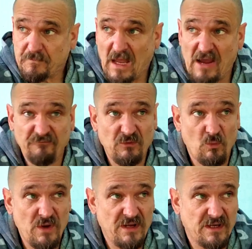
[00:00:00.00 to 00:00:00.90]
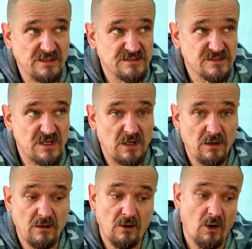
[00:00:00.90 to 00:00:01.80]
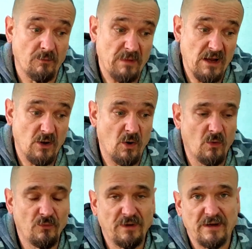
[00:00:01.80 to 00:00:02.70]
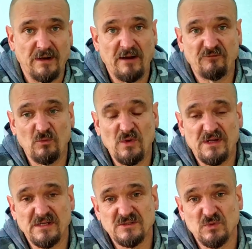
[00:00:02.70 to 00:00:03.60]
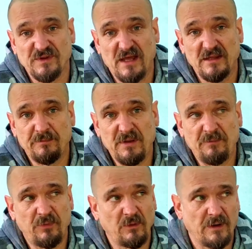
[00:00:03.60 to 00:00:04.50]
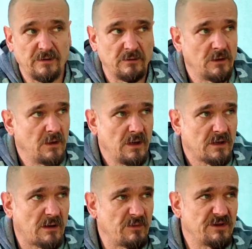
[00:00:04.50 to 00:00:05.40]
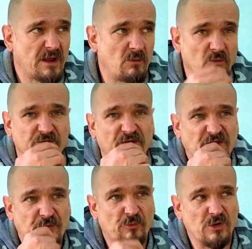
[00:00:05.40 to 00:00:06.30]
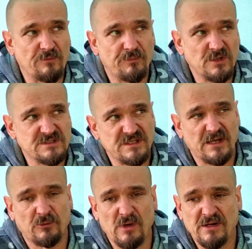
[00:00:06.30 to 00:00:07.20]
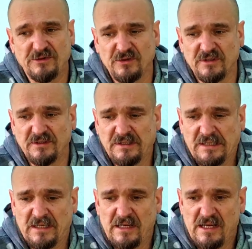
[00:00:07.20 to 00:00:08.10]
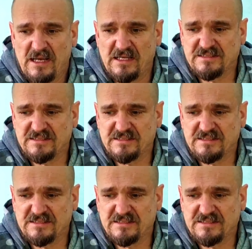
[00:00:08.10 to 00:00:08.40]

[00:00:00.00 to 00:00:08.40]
having weekends on my own and having weekends with other people, and coming down with such a brilliant person like Ray Duggan. He's